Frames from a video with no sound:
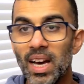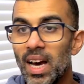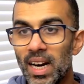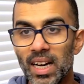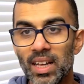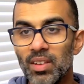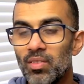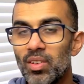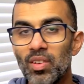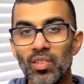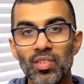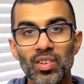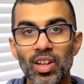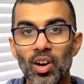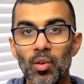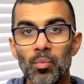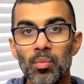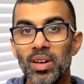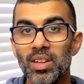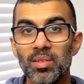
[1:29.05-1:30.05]
And even if you
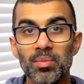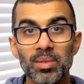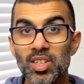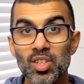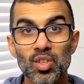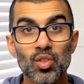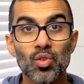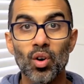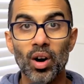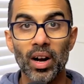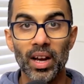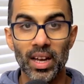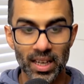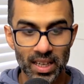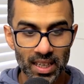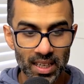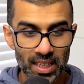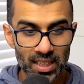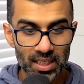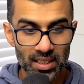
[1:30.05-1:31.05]
don't believe me, just try it.
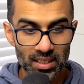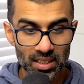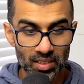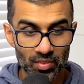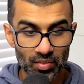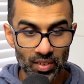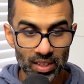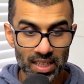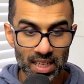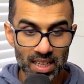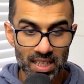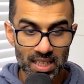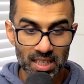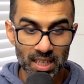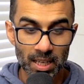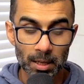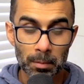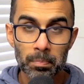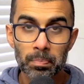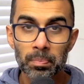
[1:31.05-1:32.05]
It is just
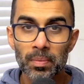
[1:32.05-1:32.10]
fantastic.